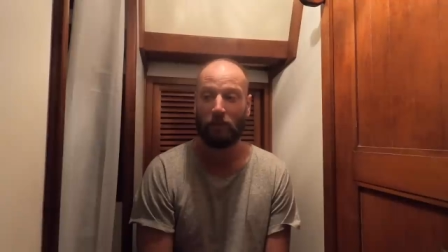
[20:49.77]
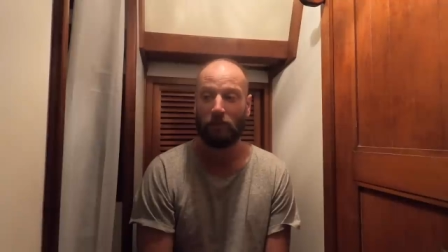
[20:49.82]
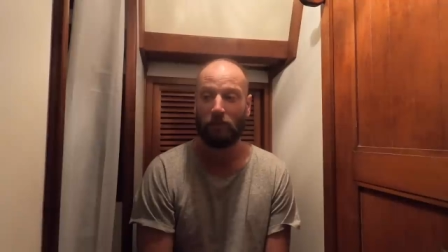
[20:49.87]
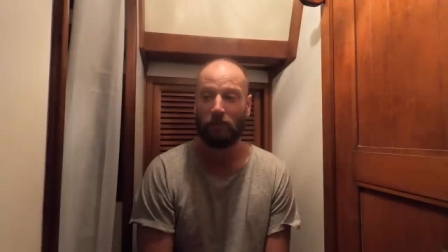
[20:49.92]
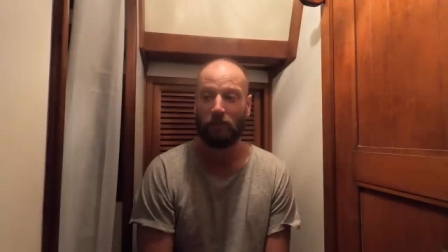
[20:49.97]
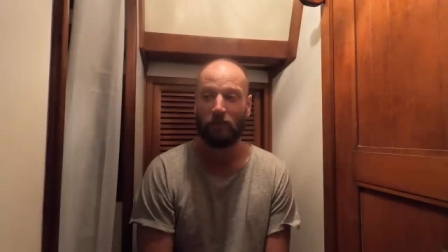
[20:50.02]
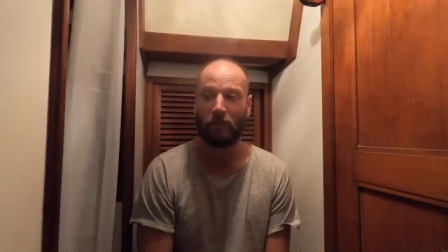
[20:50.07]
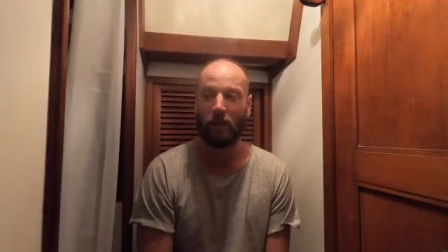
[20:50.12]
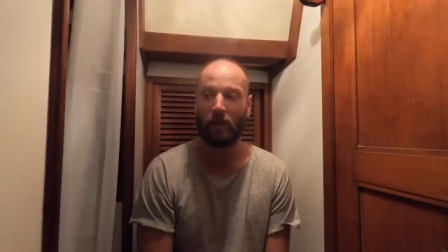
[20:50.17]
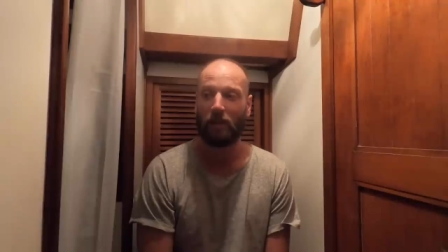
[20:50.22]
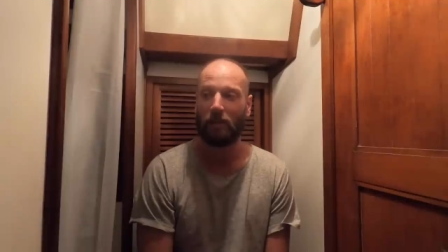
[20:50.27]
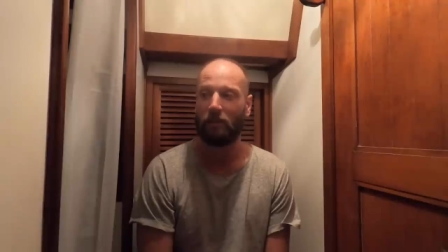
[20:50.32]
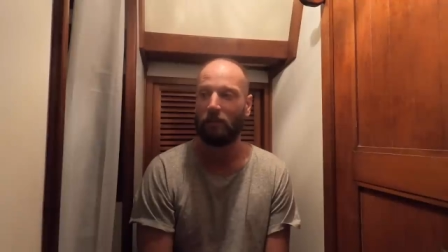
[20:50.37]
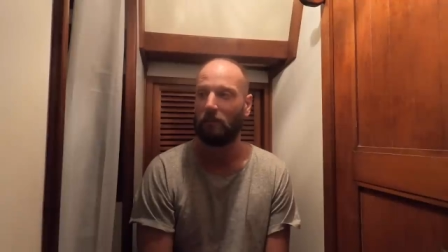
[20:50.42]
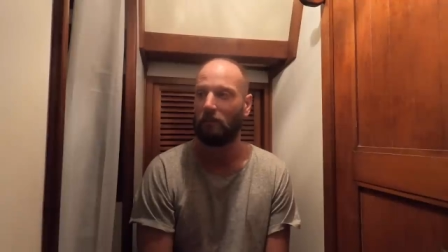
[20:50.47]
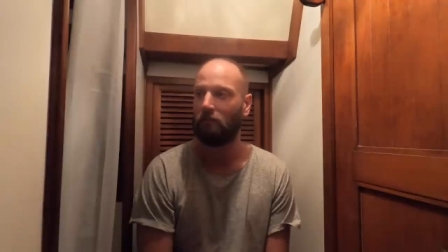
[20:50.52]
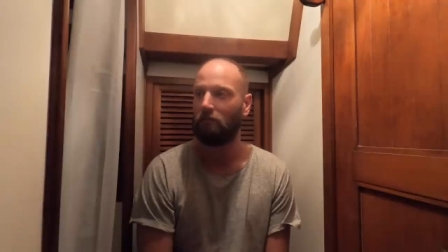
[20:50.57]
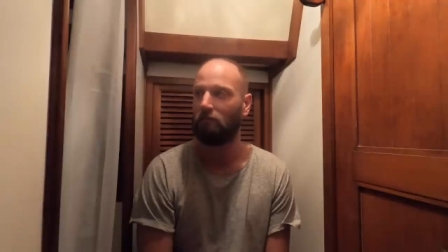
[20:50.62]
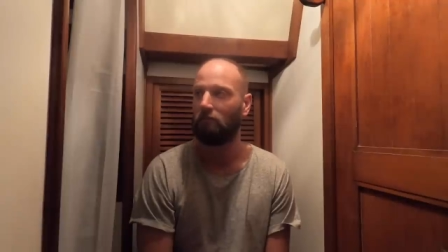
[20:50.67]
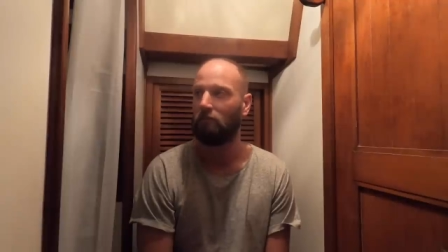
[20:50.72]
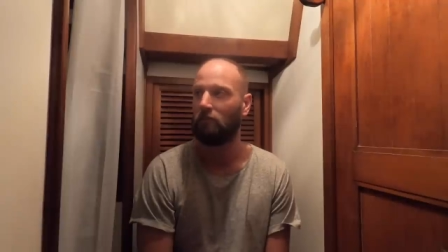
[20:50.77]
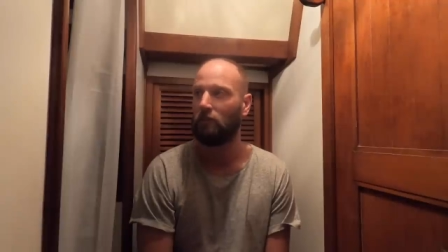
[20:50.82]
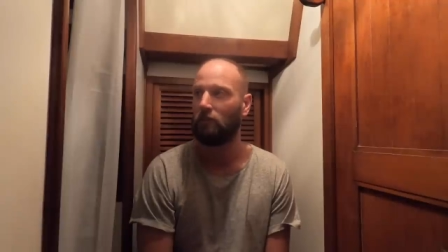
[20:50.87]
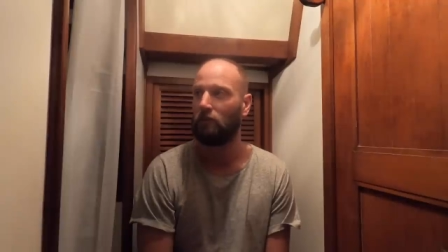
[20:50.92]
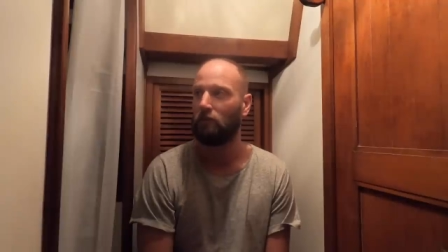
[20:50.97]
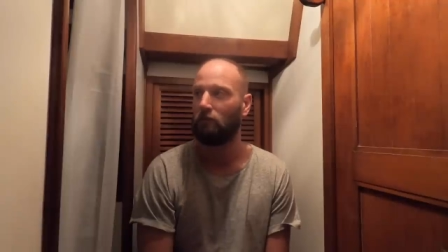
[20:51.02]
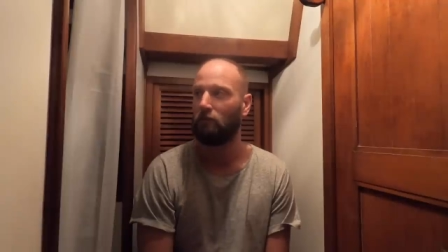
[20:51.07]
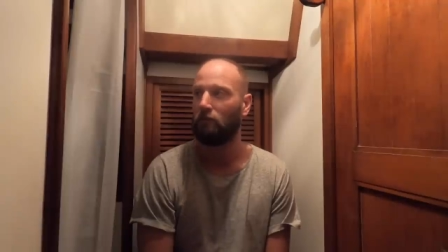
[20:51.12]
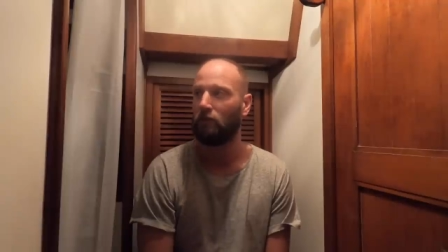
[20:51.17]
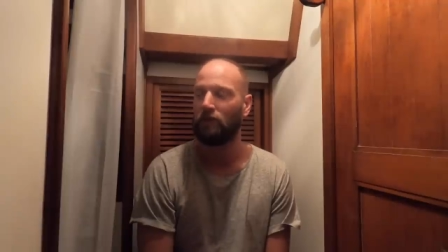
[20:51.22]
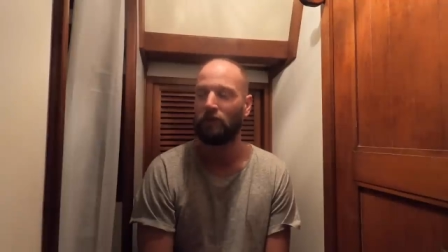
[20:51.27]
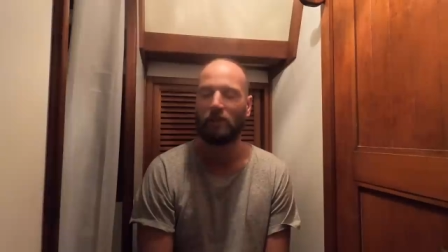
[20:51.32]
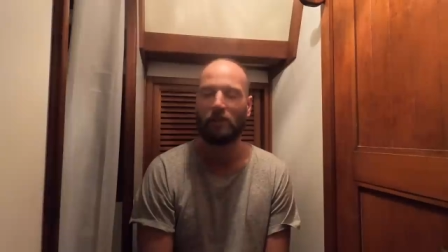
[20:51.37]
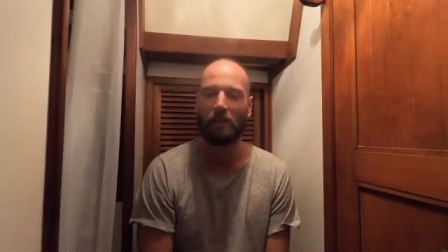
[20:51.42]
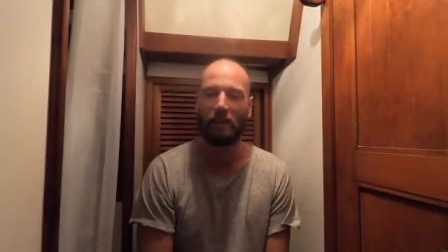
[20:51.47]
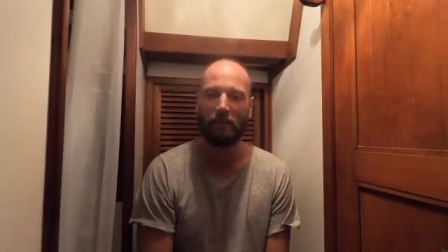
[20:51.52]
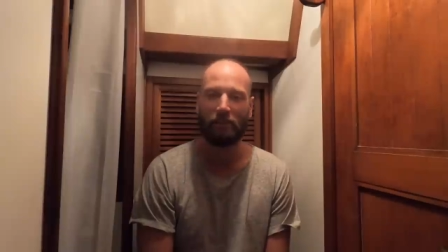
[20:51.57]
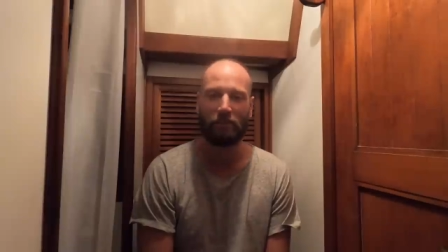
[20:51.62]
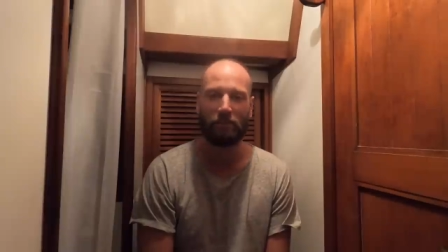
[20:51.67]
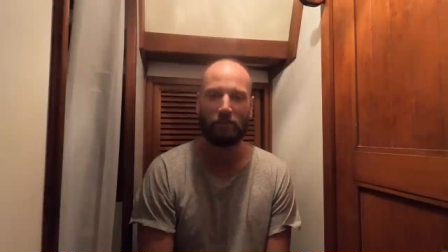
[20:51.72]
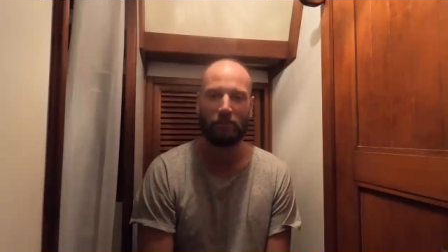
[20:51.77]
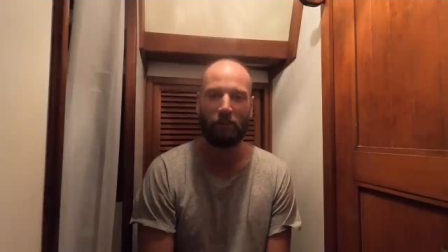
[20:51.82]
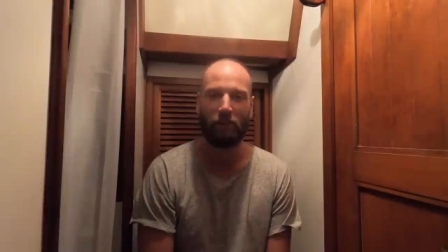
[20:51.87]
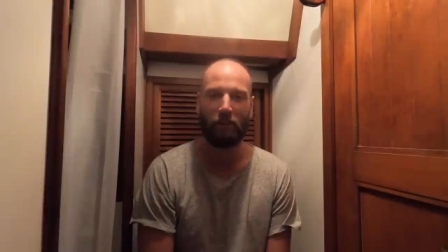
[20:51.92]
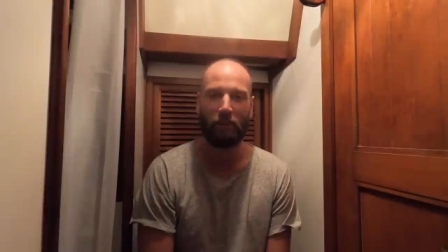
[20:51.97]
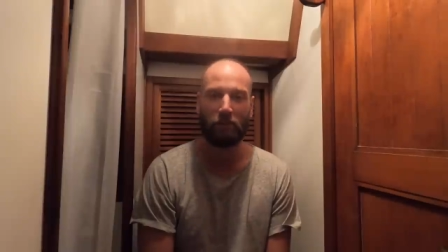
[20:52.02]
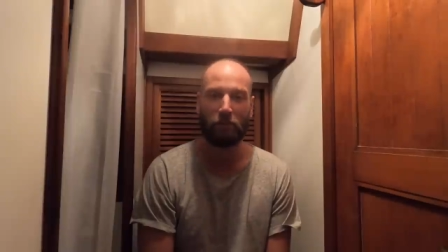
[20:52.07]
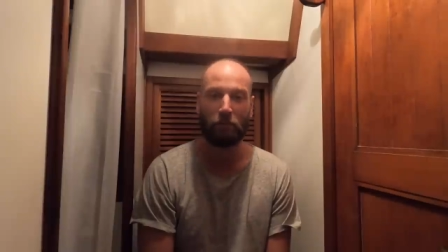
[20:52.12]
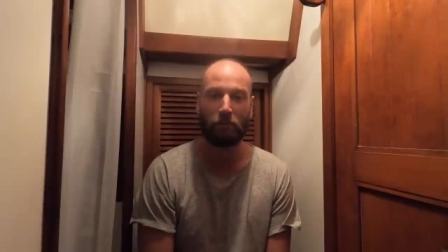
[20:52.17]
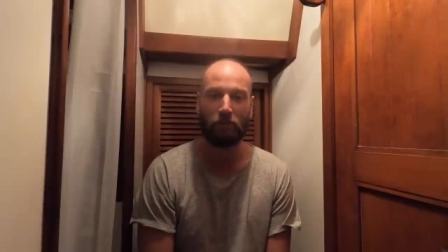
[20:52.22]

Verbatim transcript: Started physical exercise,